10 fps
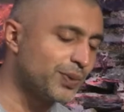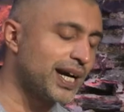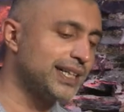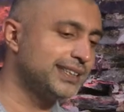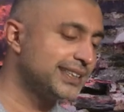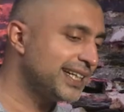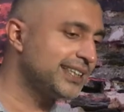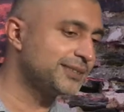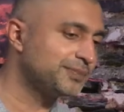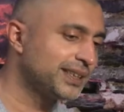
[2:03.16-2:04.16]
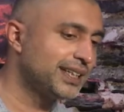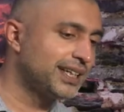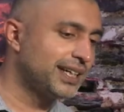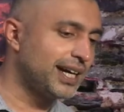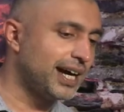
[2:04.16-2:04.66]
what I did
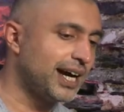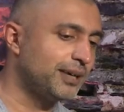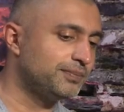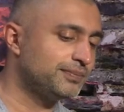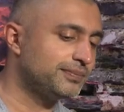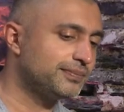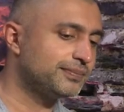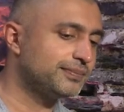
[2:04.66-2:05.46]
um,